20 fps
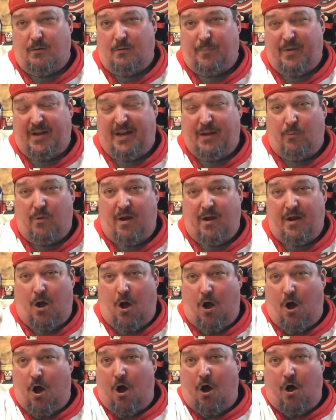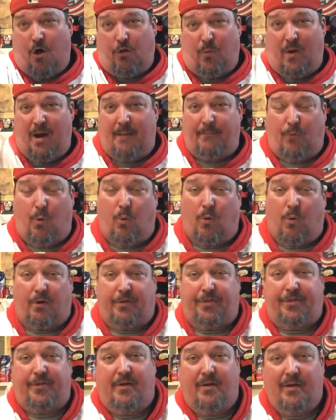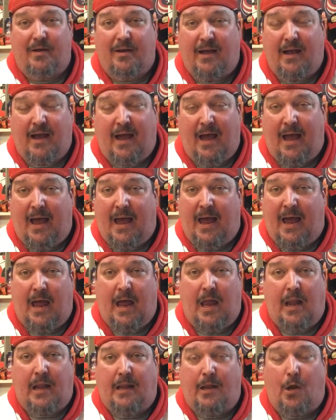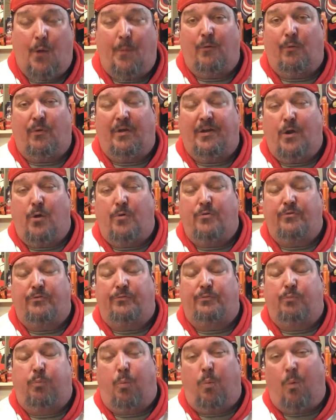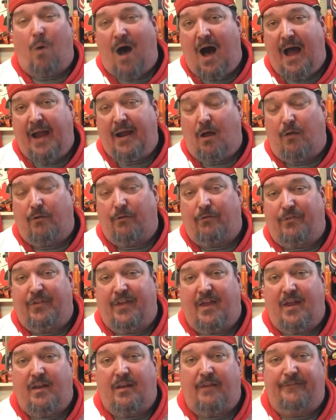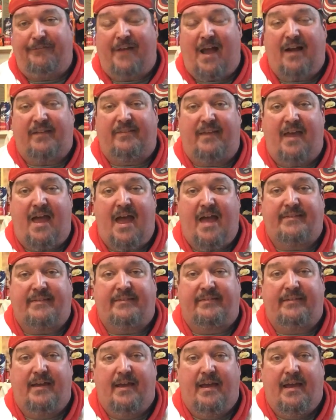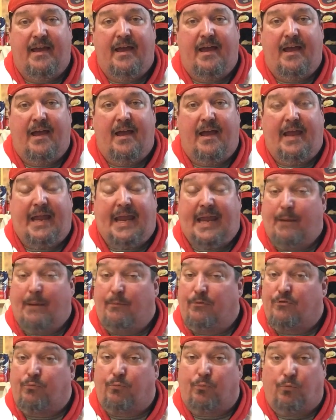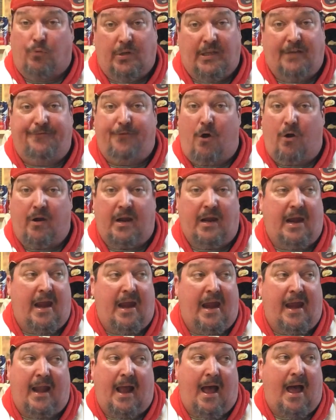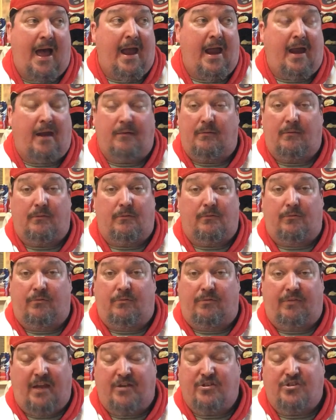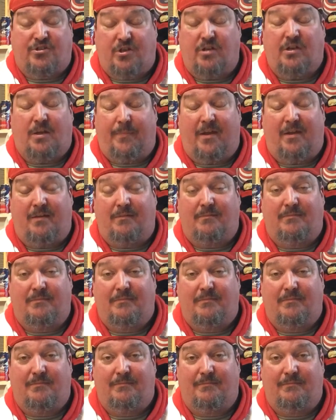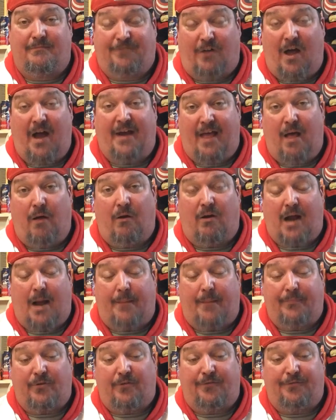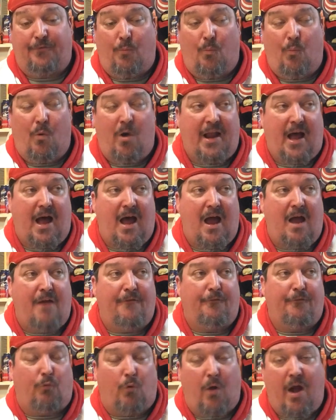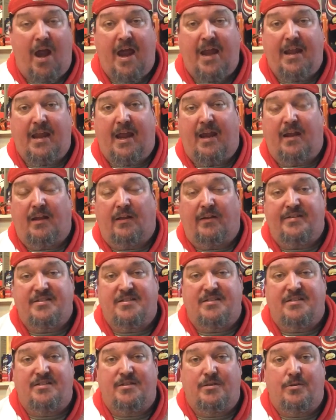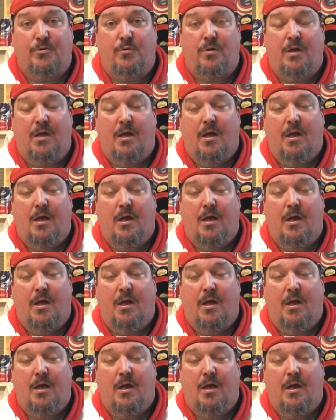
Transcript: but he went all the way up north. And nobody really knows why, other than the fact that it was really foggy and they shouldn't have been flying the helicopter. From what I've read and listened to,